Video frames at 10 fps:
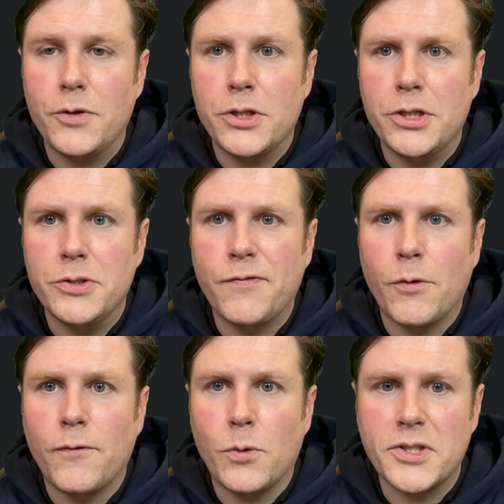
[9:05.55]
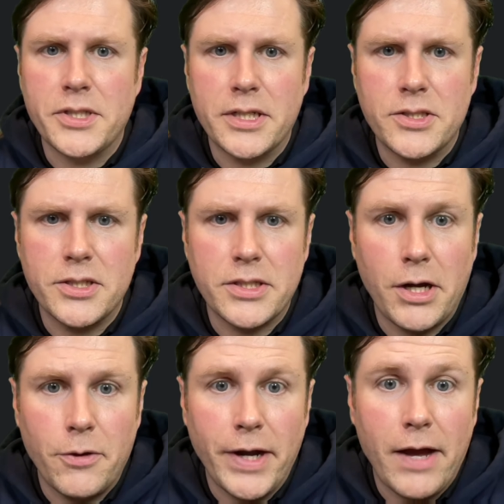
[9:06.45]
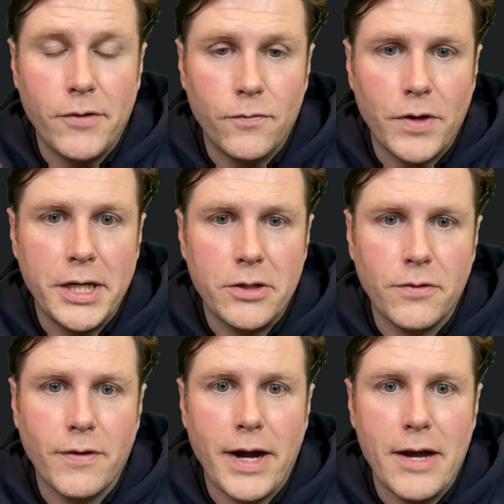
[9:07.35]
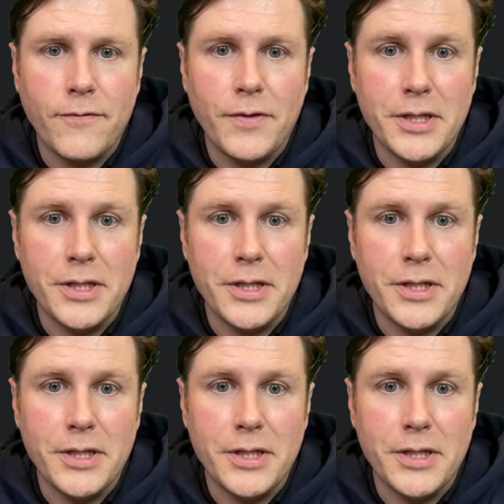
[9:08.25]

We're going to use 4.4.6 because I already have a running Karaf